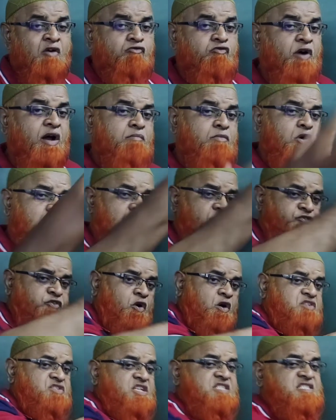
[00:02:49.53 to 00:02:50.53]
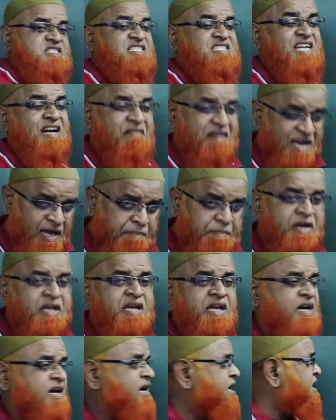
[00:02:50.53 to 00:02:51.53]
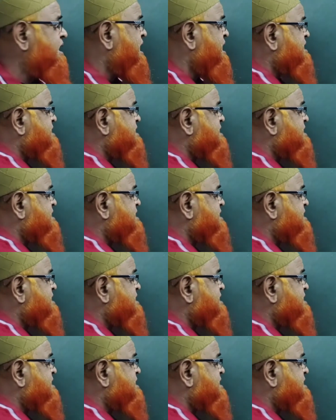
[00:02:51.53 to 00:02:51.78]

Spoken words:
one more force is developed here,